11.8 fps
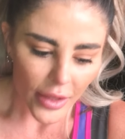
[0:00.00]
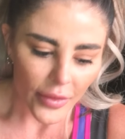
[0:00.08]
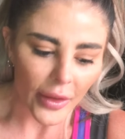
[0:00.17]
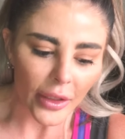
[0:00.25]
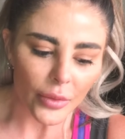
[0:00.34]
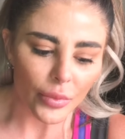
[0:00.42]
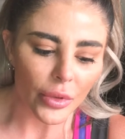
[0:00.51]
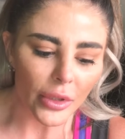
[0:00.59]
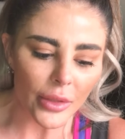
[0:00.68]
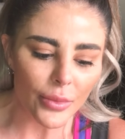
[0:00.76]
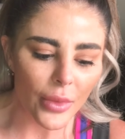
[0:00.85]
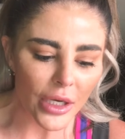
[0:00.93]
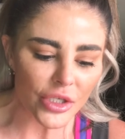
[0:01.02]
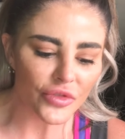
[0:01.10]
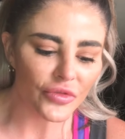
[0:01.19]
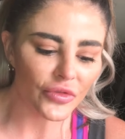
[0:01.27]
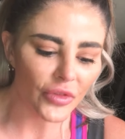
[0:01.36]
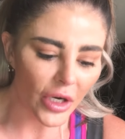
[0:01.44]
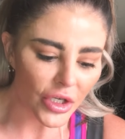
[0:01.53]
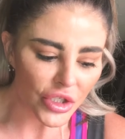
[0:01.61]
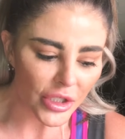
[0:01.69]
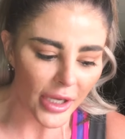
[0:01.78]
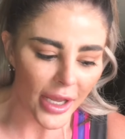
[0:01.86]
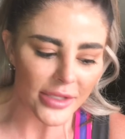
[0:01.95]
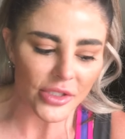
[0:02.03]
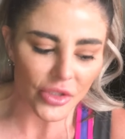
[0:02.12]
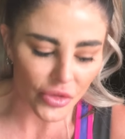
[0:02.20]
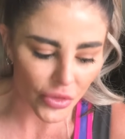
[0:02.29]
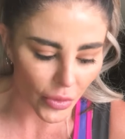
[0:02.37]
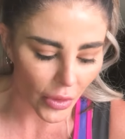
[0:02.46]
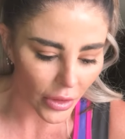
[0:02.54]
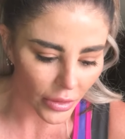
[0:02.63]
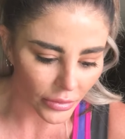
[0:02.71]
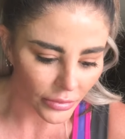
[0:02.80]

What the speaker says: they could pretty much function as usual.